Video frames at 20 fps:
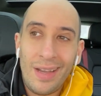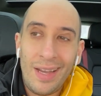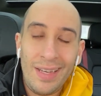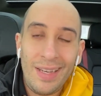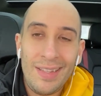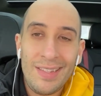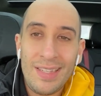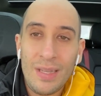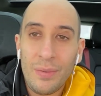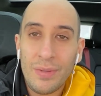
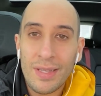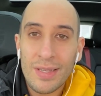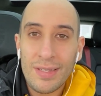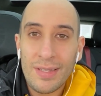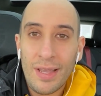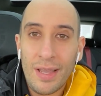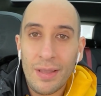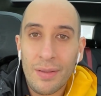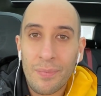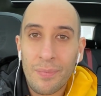And then see what they
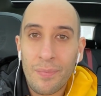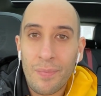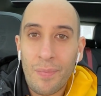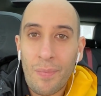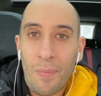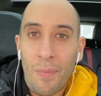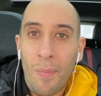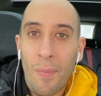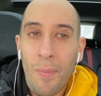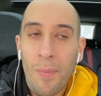say.
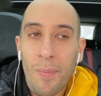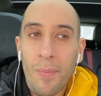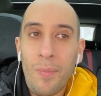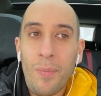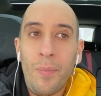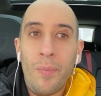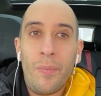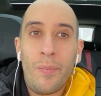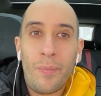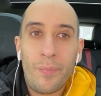
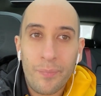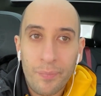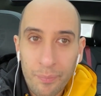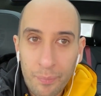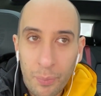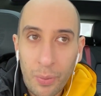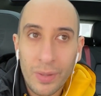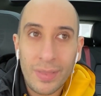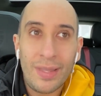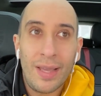
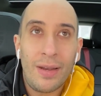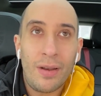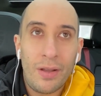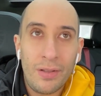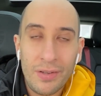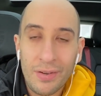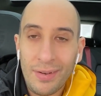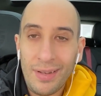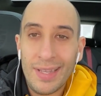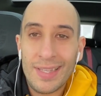Put that
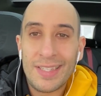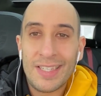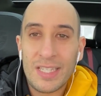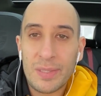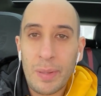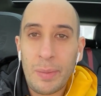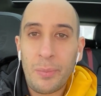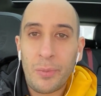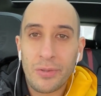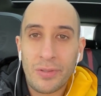on your list to
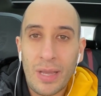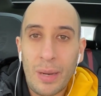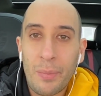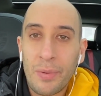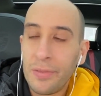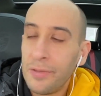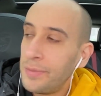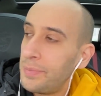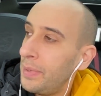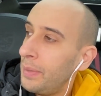spend more time
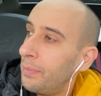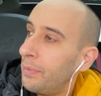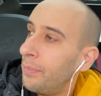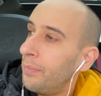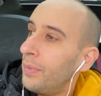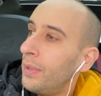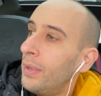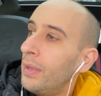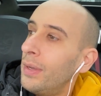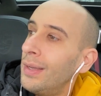with those
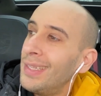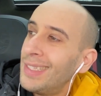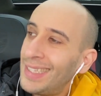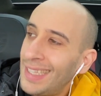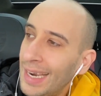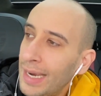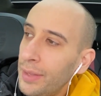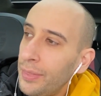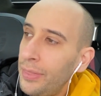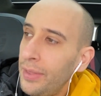people.
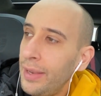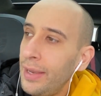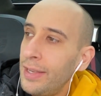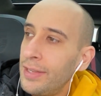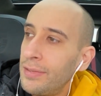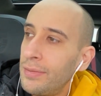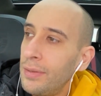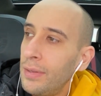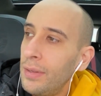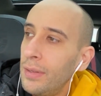Second thing
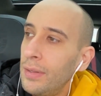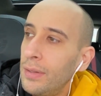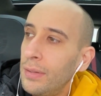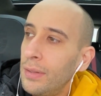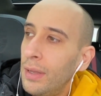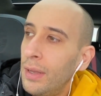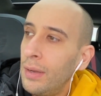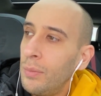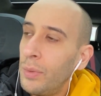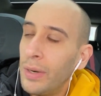is
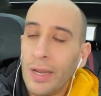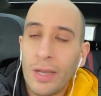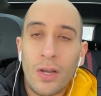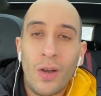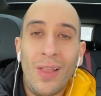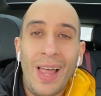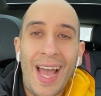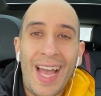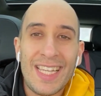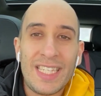uh, what I
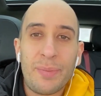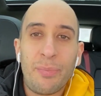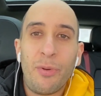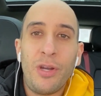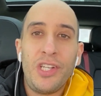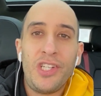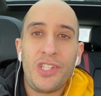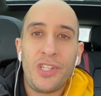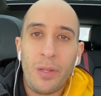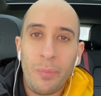call
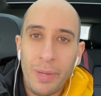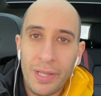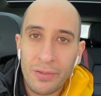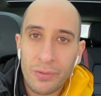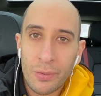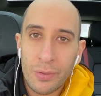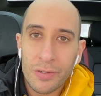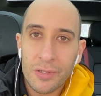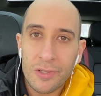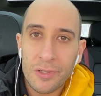aspirational
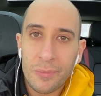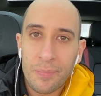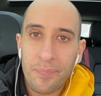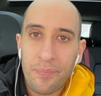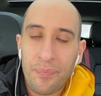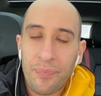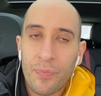mentors.